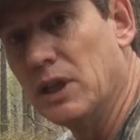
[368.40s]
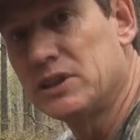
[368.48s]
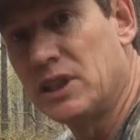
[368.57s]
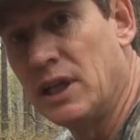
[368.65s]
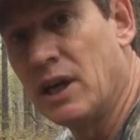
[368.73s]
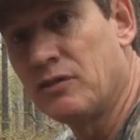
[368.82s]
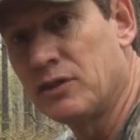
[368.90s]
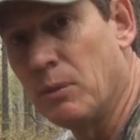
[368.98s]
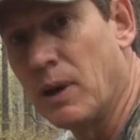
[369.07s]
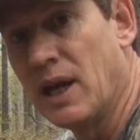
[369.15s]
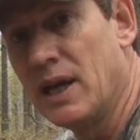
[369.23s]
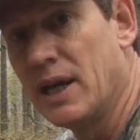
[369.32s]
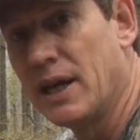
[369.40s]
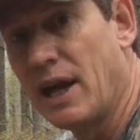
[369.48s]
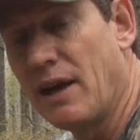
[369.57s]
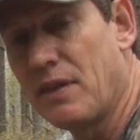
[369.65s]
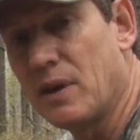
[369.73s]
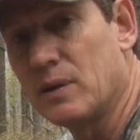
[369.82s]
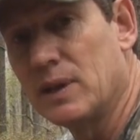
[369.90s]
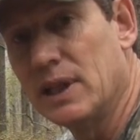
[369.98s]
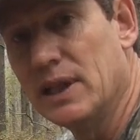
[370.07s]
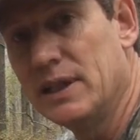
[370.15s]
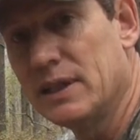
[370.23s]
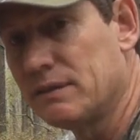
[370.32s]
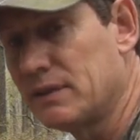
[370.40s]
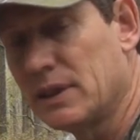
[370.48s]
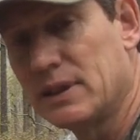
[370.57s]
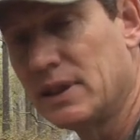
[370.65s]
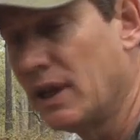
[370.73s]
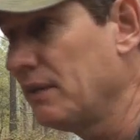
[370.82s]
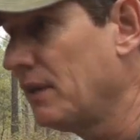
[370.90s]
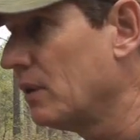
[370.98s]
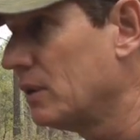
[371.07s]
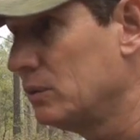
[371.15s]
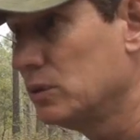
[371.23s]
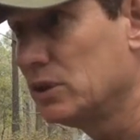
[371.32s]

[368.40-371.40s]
busted off the blind. I thought he left. I thought he